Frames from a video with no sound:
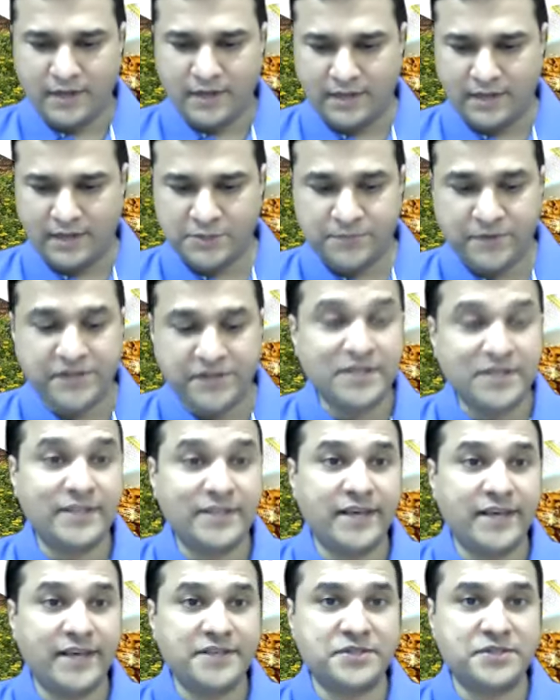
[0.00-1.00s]
Special
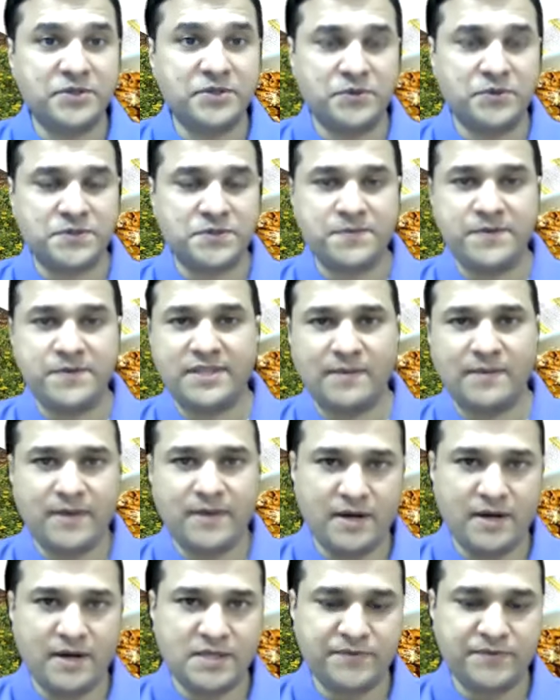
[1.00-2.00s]
thanks to Smita
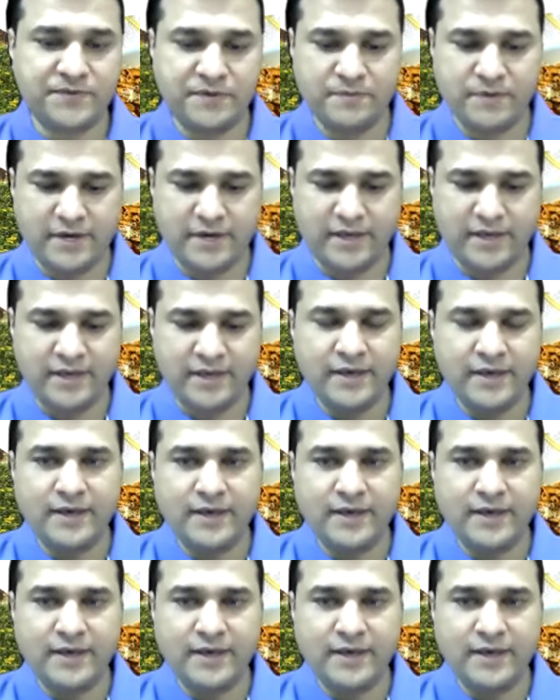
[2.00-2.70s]
Ben and Ashwin Bhai.